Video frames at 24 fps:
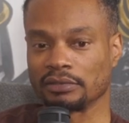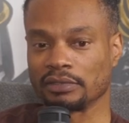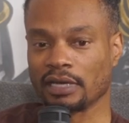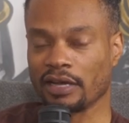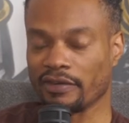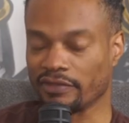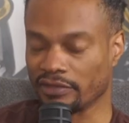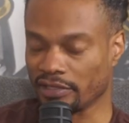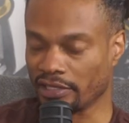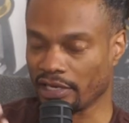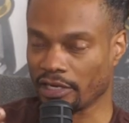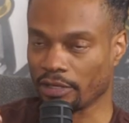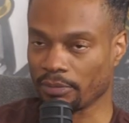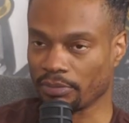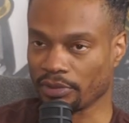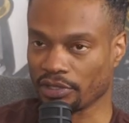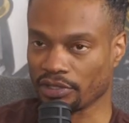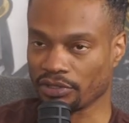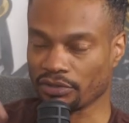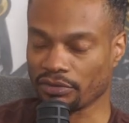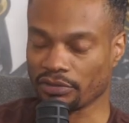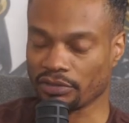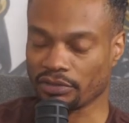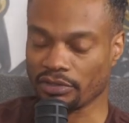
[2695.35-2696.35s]
obviously got a
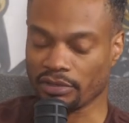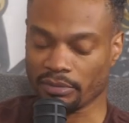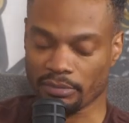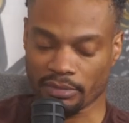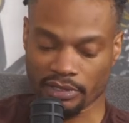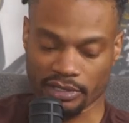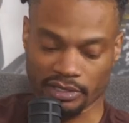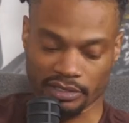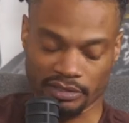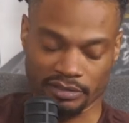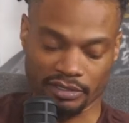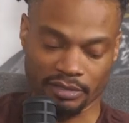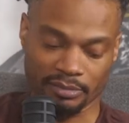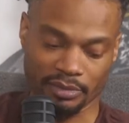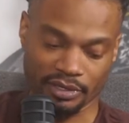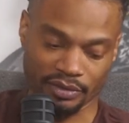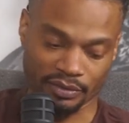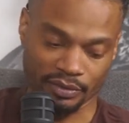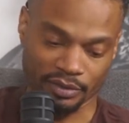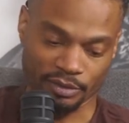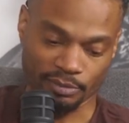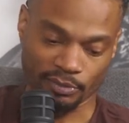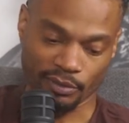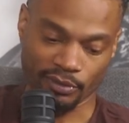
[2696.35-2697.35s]
picture. It's on my it's on my
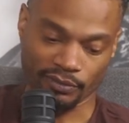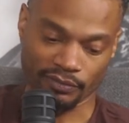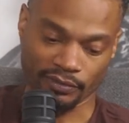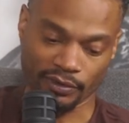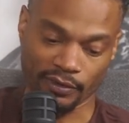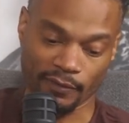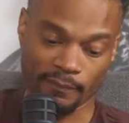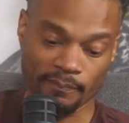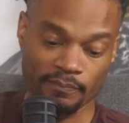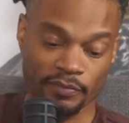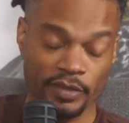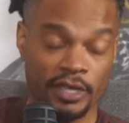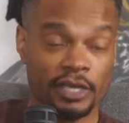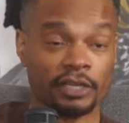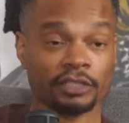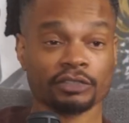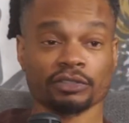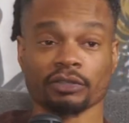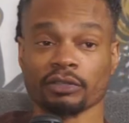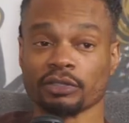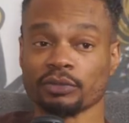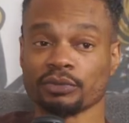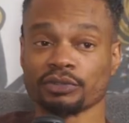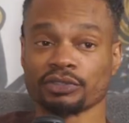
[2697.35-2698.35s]
Threads profile.
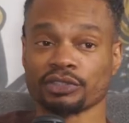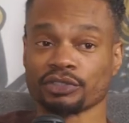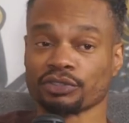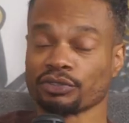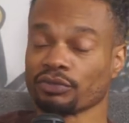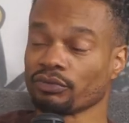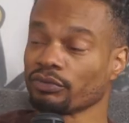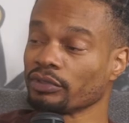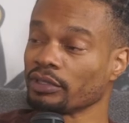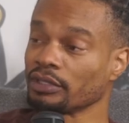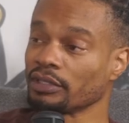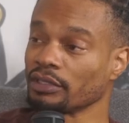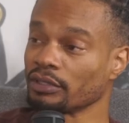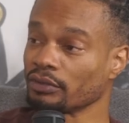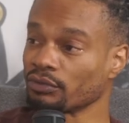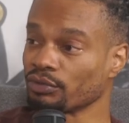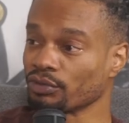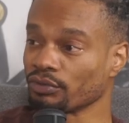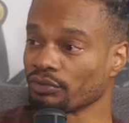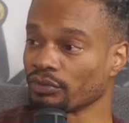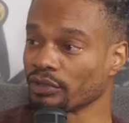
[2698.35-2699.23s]
So it was just a really it was a